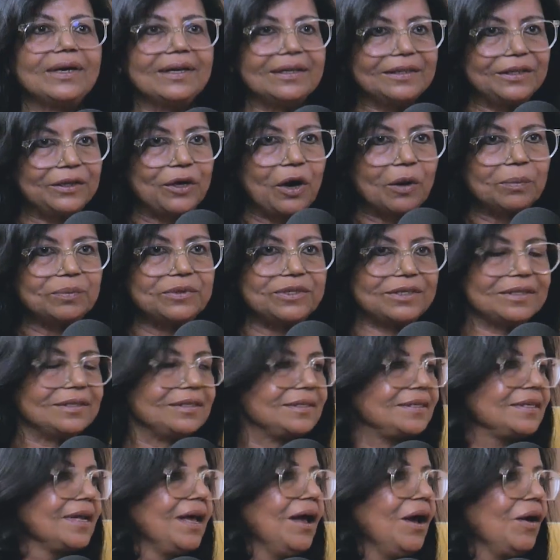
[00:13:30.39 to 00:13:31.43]
are the
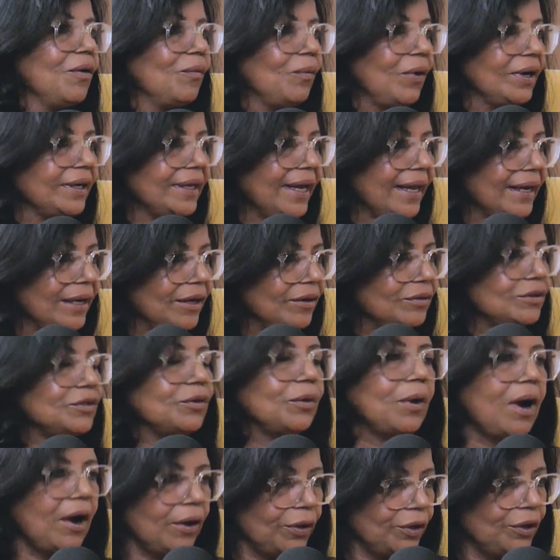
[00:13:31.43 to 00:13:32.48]
options?
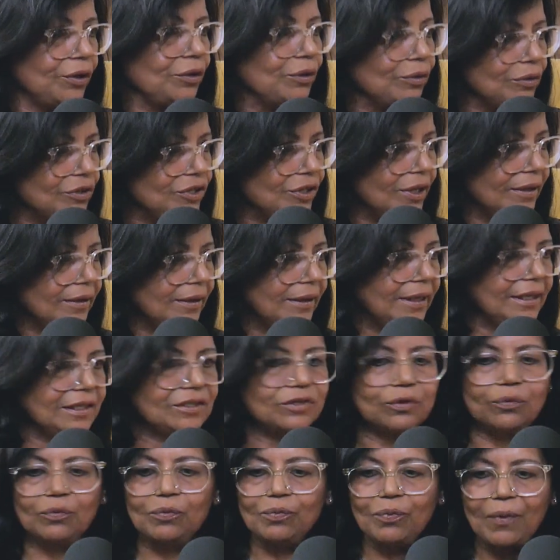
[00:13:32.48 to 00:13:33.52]
So how do you do journaling?
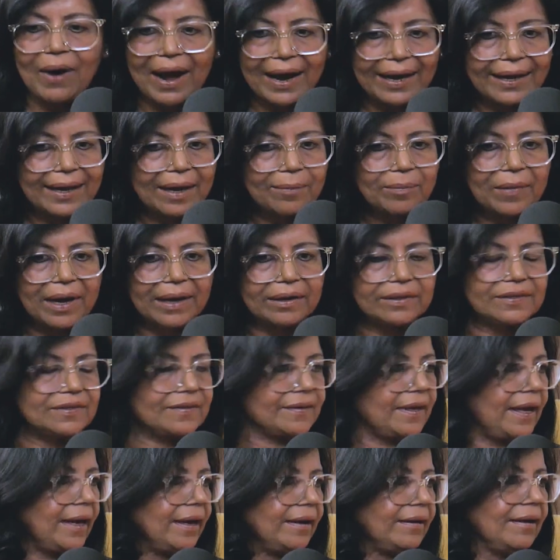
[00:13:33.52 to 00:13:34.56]
So why am I
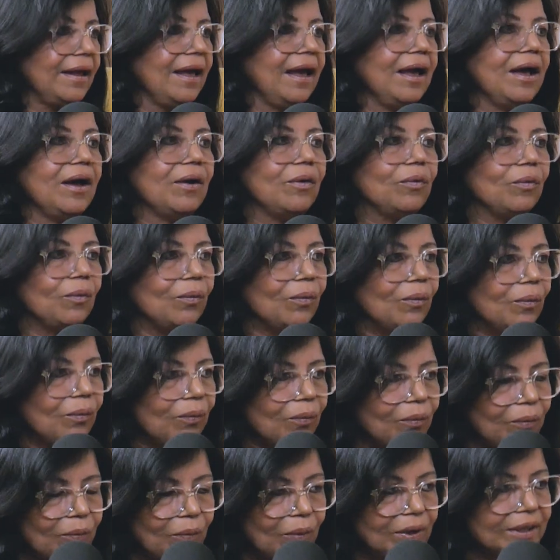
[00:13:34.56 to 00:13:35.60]
scared?
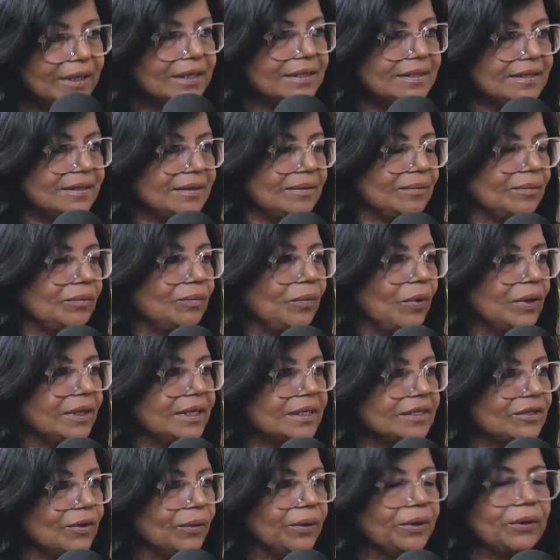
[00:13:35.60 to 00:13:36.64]
What is
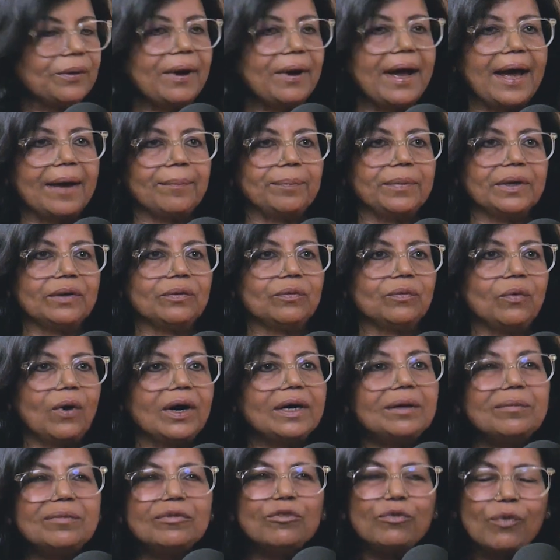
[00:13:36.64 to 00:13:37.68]
going to happen?
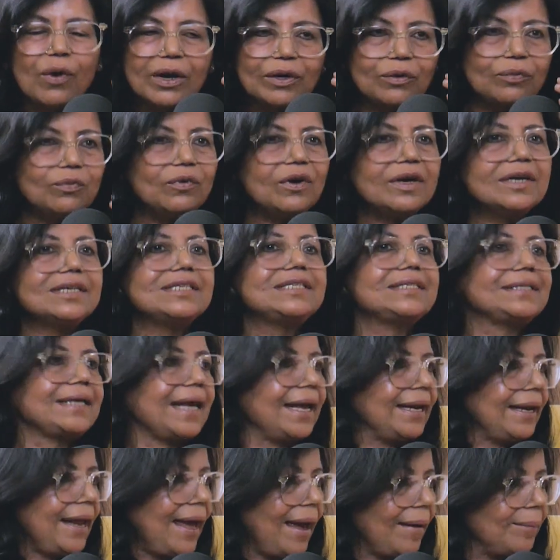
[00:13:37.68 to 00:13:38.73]
What worst
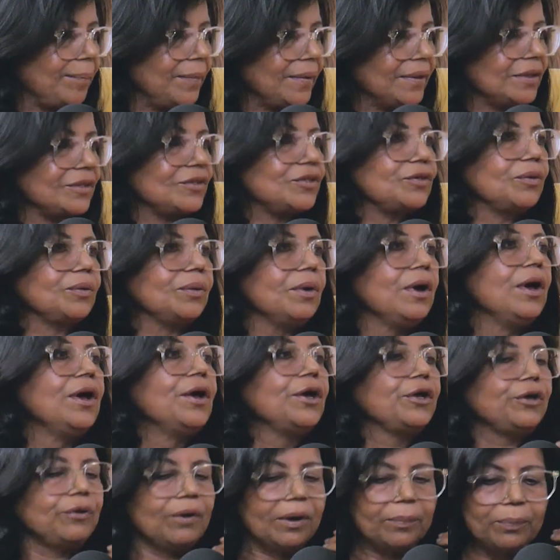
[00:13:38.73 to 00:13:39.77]
can happen? So
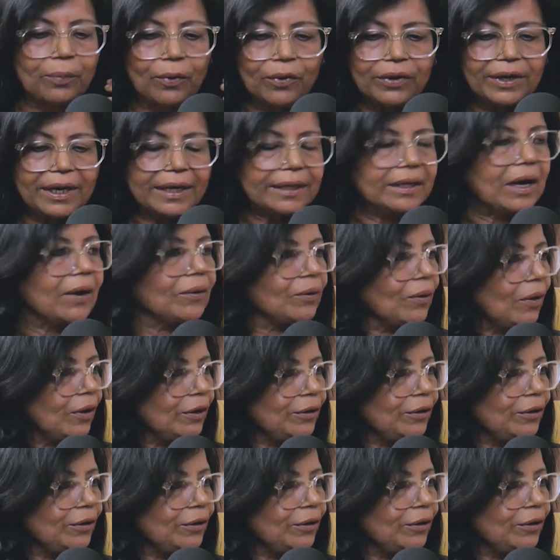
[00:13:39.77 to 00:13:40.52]
you are pouring down all